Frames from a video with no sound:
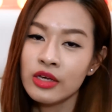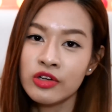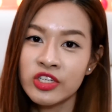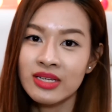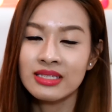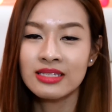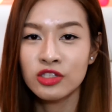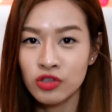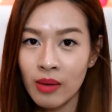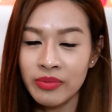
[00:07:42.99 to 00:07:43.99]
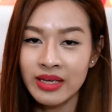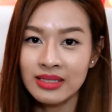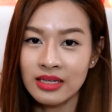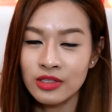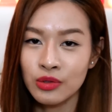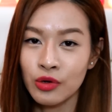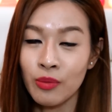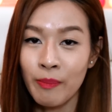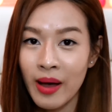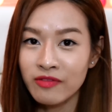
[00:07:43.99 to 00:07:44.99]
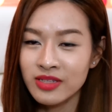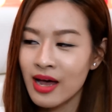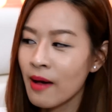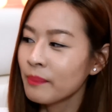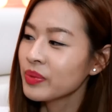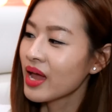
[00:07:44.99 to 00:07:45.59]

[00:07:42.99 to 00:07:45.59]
You just drop this into your bathtub